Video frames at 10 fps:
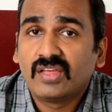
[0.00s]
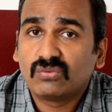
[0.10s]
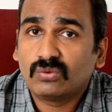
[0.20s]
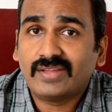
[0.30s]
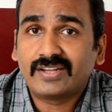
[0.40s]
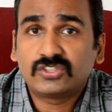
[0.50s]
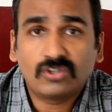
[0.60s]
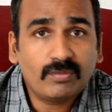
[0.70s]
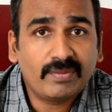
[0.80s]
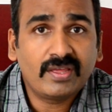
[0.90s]
So that
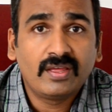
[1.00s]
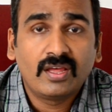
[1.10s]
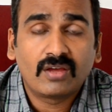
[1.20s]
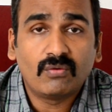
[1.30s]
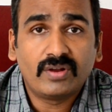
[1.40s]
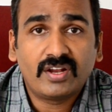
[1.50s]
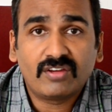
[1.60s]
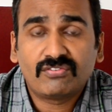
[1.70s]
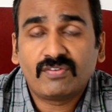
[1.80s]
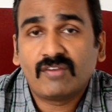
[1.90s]
should be good
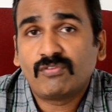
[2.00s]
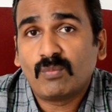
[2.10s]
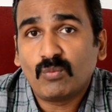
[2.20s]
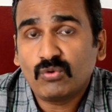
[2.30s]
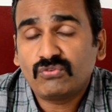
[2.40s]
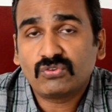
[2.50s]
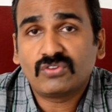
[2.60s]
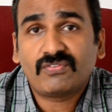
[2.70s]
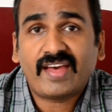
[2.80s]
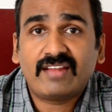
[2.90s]
enough for most of
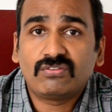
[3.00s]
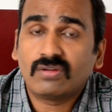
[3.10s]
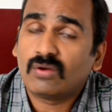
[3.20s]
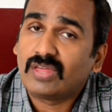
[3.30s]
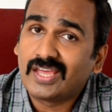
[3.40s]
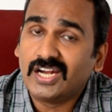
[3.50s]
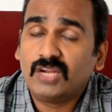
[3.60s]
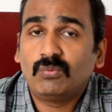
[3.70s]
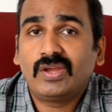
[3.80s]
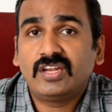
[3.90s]
the fans
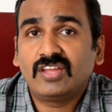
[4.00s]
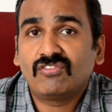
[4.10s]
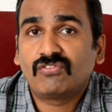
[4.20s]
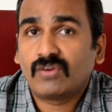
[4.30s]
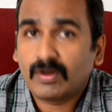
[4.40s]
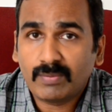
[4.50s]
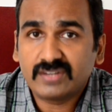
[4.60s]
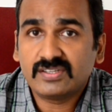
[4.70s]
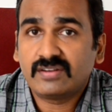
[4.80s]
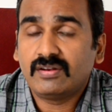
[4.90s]
eagerly waiting for a
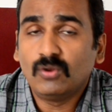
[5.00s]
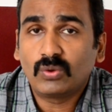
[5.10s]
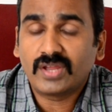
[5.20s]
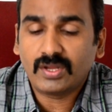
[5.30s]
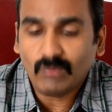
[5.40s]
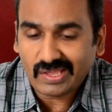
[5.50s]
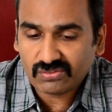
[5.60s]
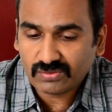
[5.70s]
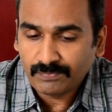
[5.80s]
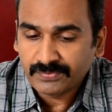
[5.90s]
budget Nokia device.